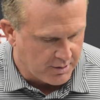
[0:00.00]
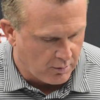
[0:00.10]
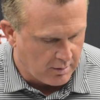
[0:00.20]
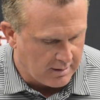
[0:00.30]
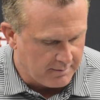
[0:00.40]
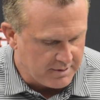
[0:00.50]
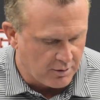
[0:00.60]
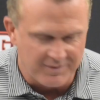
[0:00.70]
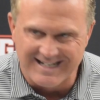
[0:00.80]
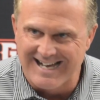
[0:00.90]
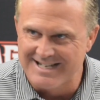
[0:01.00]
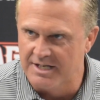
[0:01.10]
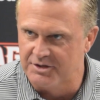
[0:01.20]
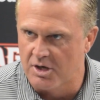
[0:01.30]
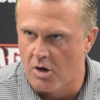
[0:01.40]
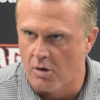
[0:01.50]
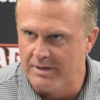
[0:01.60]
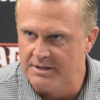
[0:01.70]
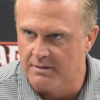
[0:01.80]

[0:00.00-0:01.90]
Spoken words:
so, you know, the guy does it all.